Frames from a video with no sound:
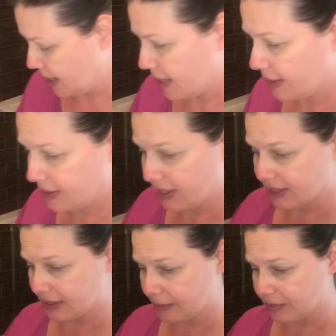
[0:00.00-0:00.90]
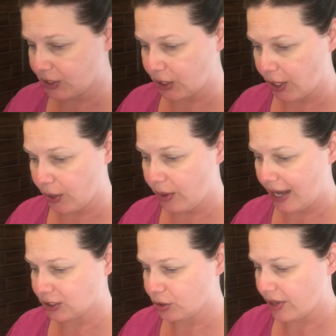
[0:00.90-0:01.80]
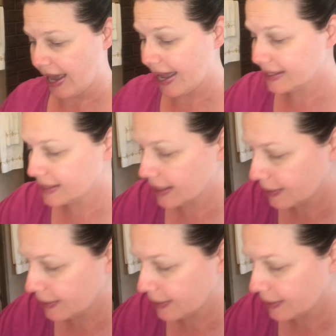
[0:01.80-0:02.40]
system. So I do that.